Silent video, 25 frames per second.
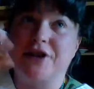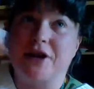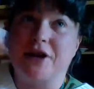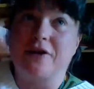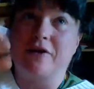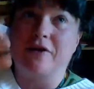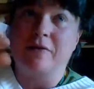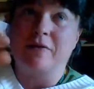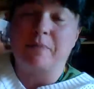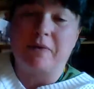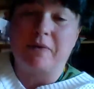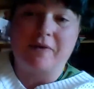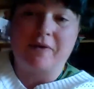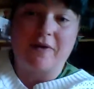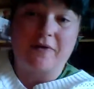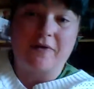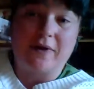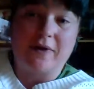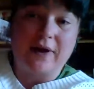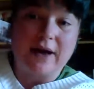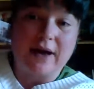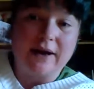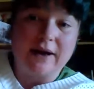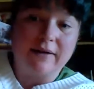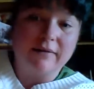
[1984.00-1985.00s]
gender
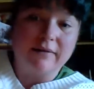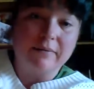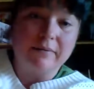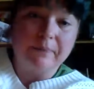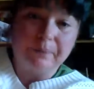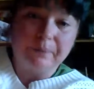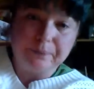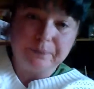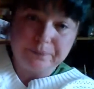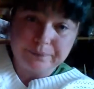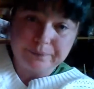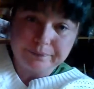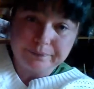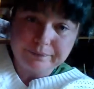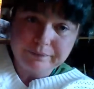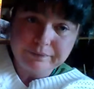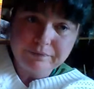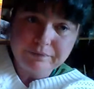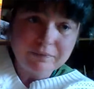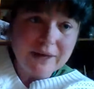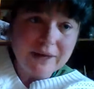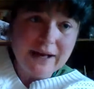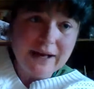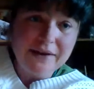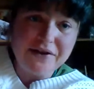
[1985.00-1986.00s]
specific, guys.
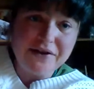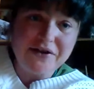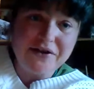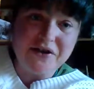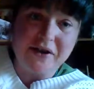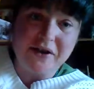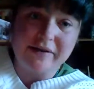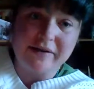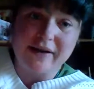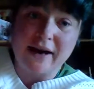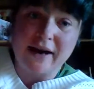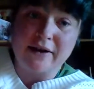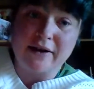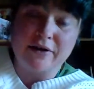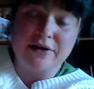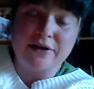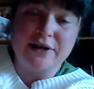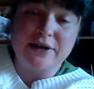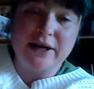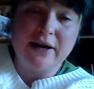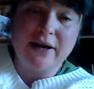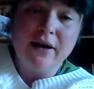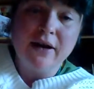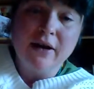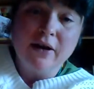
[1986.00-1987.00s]
It's just
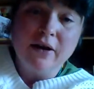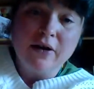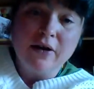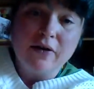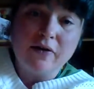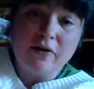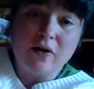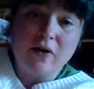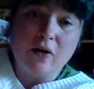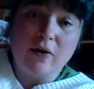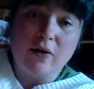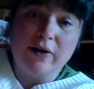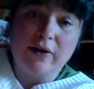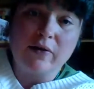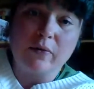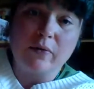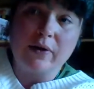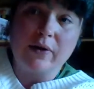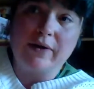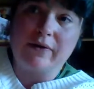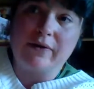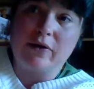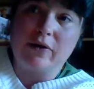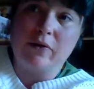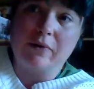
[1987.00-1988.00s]
energy.
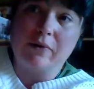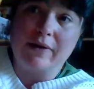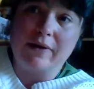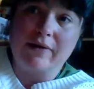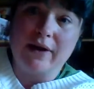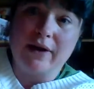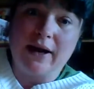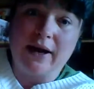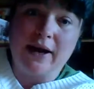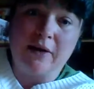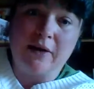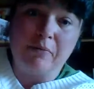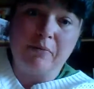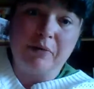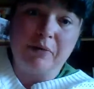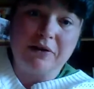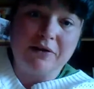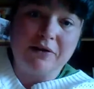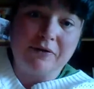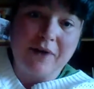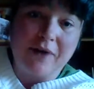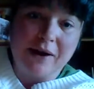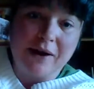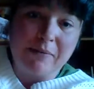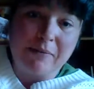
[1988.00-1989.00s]
So it's where you resonate
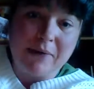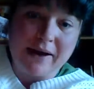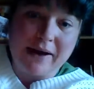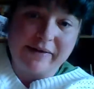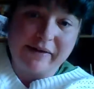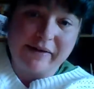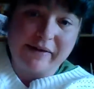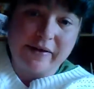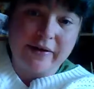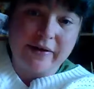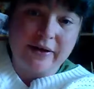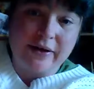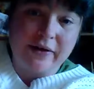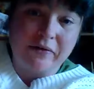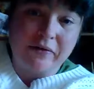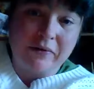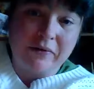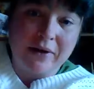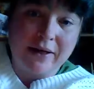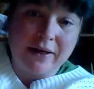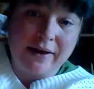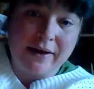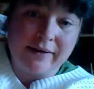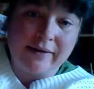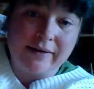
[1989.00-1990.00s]
in. But divine masculine
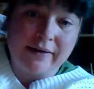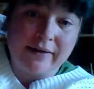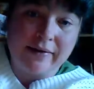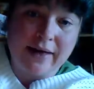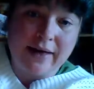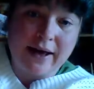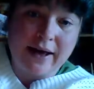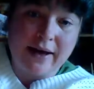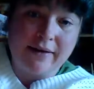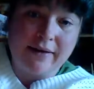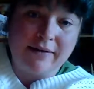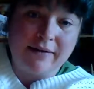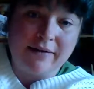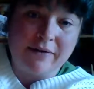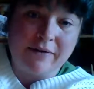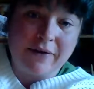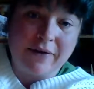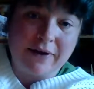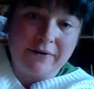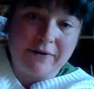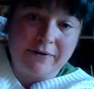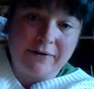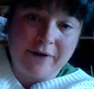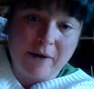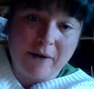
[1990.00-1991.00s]
is realizing that his
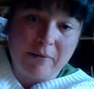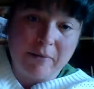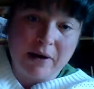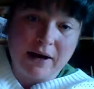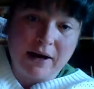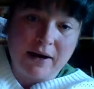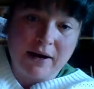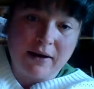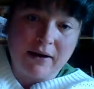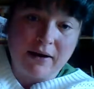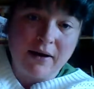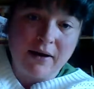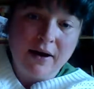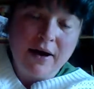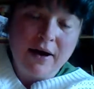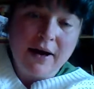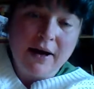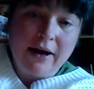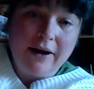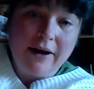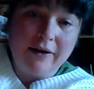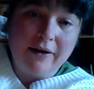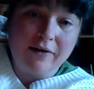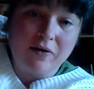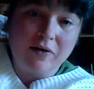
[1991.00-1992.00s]
divine feminine
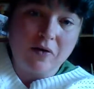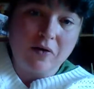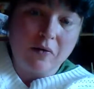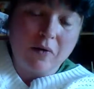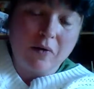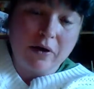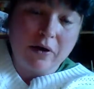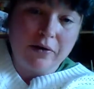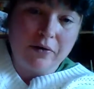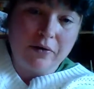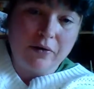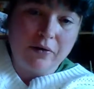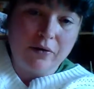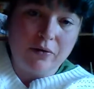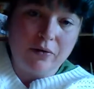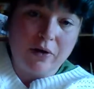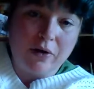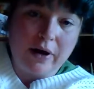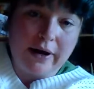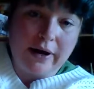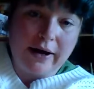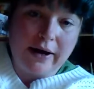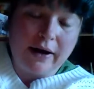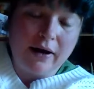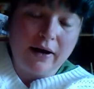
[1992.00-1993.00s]
is the one who
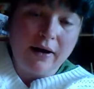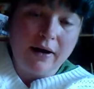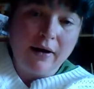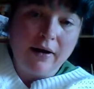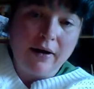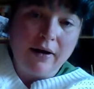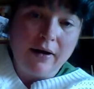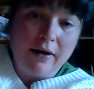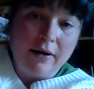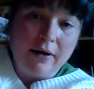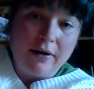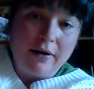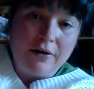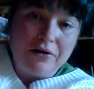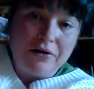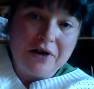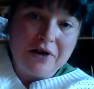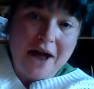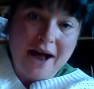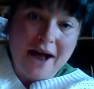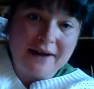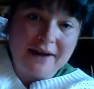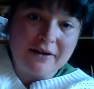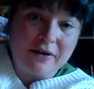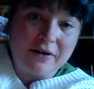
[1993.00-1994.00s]
like
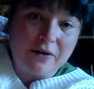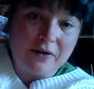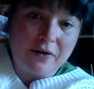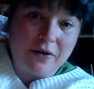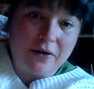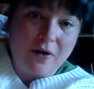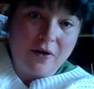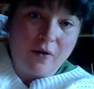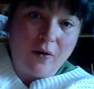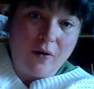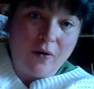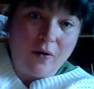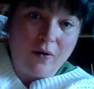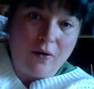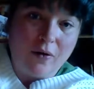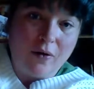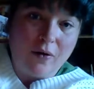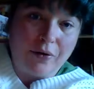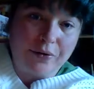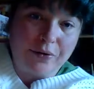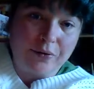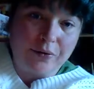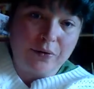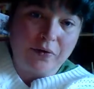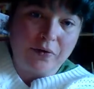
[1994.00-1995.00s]
knocked the
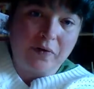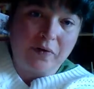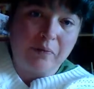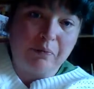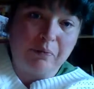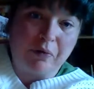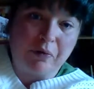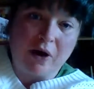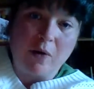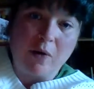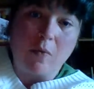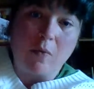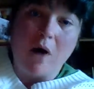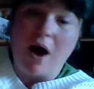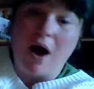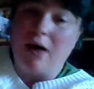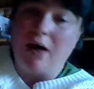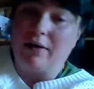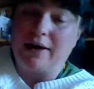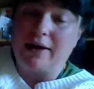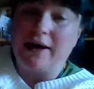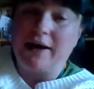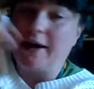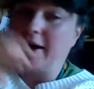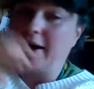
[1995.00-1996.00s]
hole through this brick
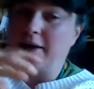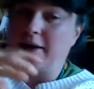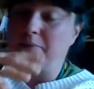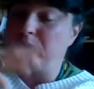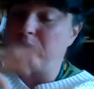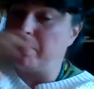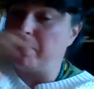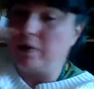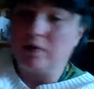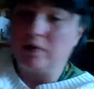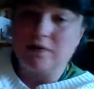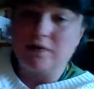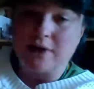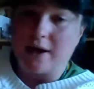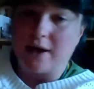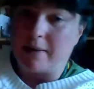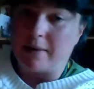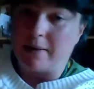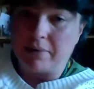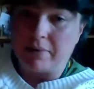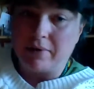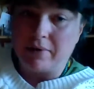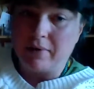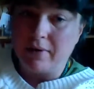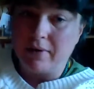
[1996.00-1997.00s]
wall he had built
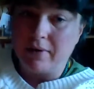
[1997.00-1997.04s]
up.